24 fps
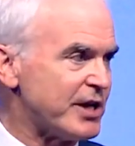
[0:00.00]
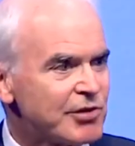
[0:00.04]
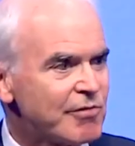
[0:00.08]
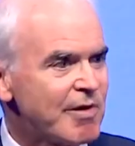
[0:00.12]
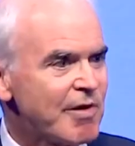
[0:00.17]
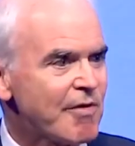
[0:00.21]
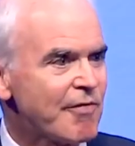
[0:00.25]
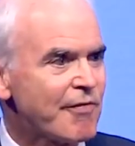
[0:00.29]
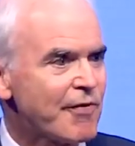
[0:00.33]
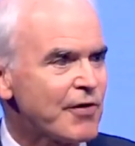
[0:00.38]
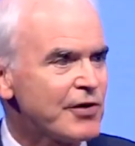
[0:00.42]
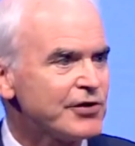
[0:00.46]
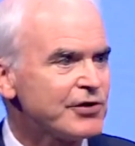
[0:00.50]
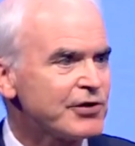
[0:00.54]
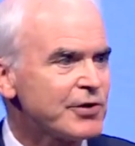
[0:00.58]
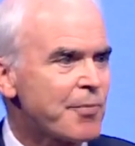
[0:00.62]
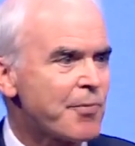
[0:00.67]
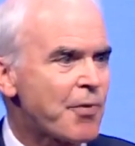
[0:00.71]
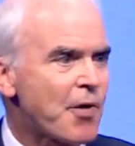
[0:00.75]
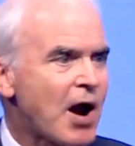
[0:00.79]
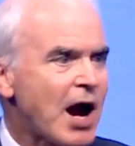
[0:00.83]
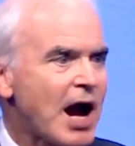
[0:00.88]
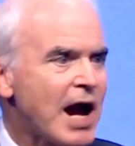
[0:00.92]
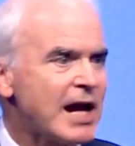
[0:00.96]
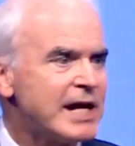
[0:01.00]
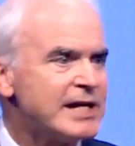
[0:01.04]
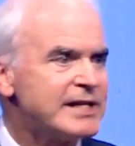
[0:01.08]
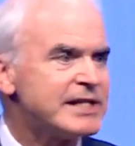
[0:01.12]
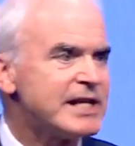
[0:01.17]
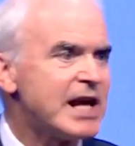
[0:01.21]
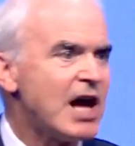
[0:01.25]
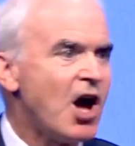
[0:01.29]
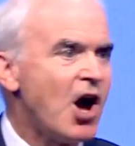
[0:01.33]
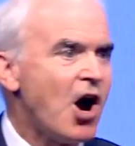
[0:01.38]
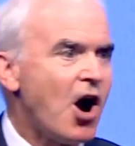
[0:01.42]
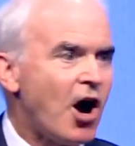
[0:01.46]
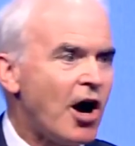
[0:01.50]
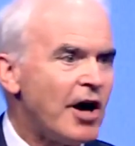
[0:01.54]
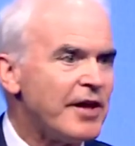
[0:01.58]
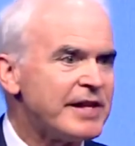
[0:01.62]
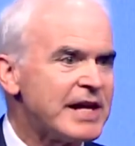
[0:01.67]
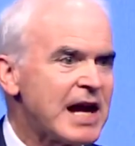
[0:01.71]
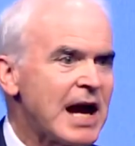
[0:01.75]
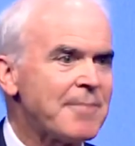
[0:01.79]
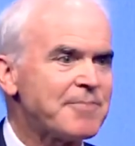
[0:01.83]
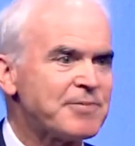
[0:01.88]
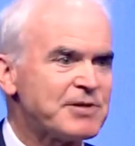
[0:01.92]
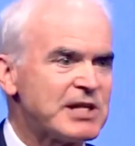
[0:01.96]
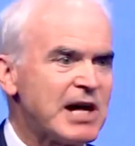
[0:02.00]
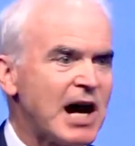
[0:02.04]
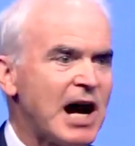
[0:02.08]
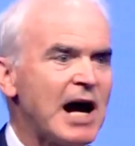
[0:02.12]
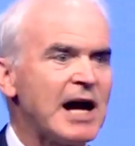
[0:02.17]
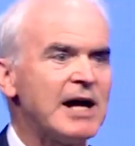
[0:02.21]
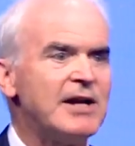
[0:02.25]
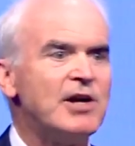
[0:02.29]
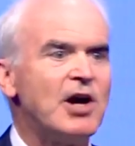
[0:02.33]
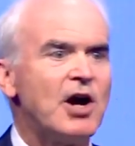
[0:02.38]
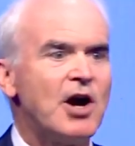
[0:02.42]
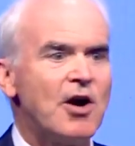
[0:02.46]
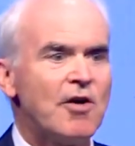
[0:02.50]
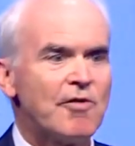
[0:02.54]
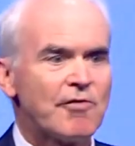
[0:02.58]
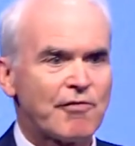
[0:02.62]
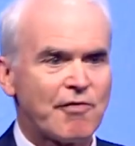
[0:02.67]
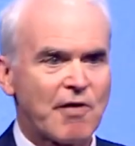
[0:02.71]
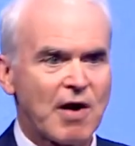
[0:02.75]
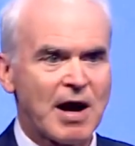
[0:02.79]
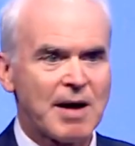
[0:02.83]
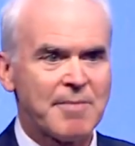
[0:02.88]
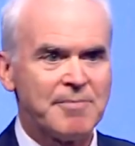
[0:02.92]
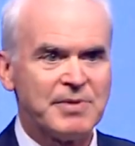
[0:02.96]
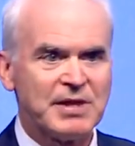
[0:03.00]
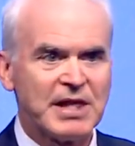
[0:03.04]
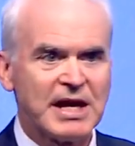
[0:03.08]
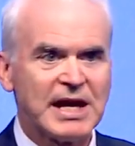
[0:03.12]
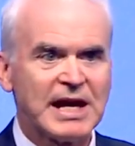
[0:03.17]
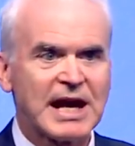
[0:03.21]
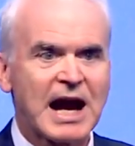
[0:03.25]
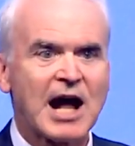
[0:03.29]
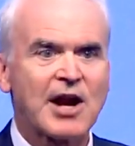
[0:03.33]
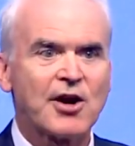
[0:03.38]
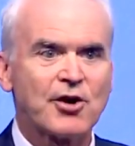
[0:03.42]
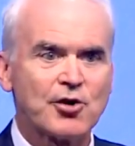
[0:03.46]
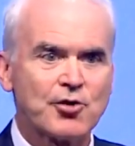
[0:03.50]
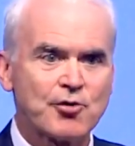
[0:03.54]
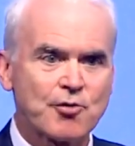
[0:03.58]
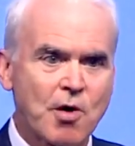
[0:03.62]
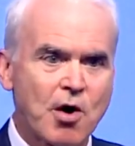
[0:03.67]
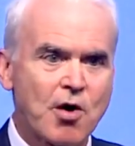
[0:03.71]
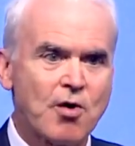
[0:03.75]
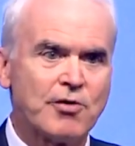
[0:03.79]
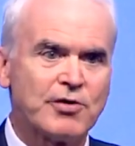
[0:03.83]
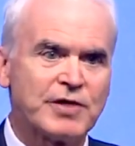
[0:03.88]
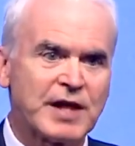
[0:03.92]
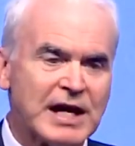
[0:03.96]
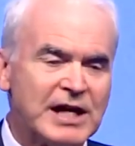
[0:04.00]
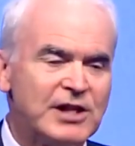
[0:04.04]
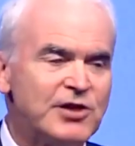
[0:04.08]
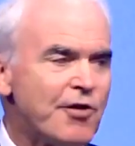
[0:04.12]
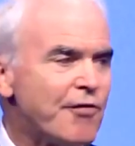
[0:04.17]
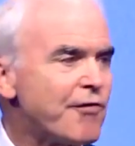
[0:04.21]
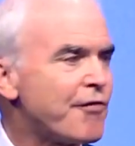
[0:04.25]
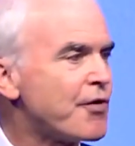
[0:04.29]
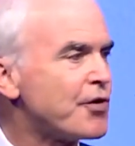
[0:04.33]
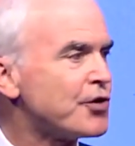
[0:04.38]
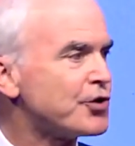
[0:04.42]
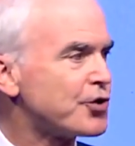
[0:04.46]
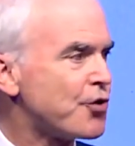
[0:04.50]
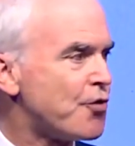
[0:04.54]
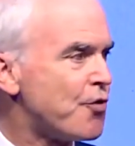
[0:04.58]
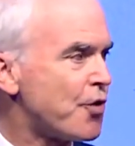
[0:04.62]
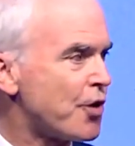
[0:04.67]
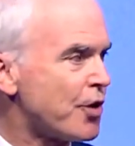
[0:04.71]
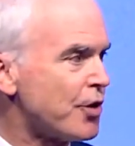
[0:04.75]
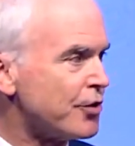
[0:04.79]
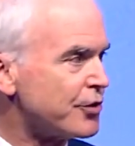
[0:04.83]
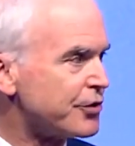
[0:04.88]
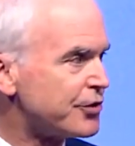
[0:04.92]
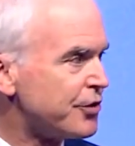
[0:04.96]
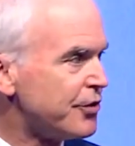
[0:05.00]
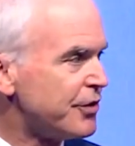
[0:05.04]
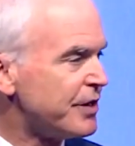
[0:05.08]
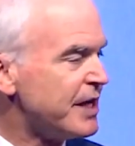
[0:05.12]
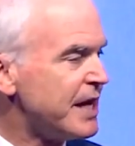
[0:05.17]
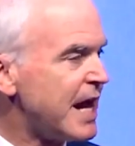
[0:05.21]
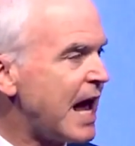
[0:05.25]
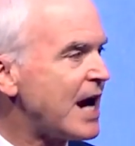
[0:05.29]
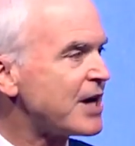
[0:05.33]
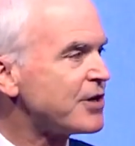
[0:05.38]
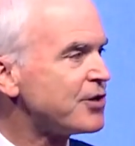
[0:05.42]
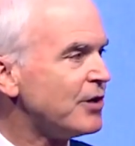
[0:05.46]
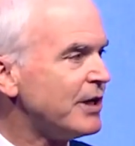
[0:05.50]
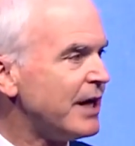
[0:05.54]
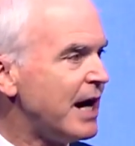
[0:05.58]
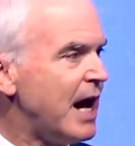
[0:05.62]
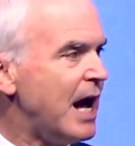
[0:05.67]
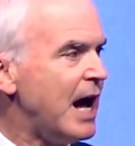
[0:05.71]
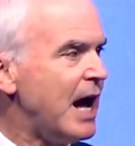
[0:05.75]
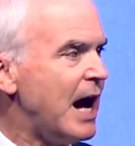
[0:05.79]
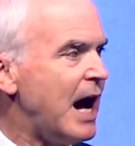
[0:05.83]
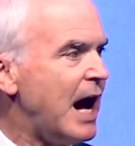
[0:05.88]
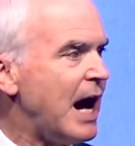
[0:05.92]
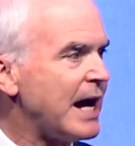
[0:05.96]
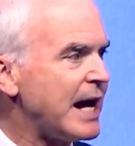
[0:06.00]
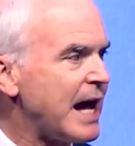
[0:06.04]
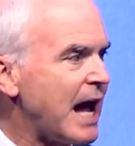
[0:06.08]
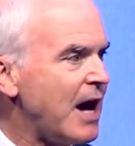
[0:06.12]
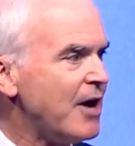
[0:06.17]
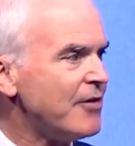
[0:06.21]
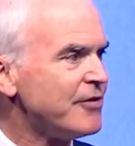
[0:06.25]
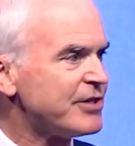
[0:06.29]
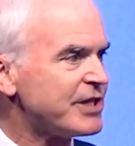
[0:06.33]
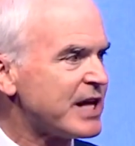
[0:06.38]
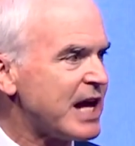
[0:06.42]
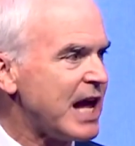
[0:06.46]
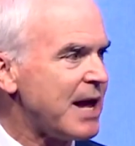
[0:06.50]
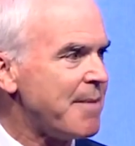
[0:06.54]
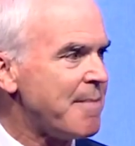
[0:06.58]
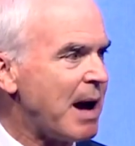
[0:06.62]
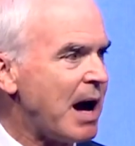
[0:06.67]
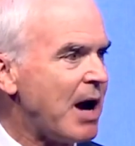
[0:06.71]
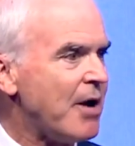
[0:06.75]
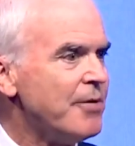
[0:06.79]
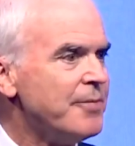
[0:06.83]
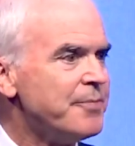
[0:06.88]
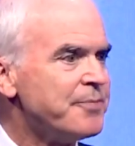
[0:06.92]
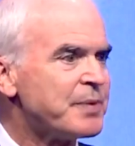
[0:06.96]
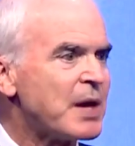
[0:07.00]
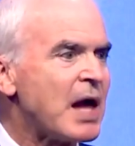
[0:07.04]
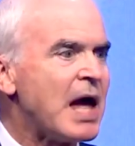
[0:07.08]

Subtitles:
So we were first surprised on the upside from the kind of growth in the first quarter. So the national accounts came out,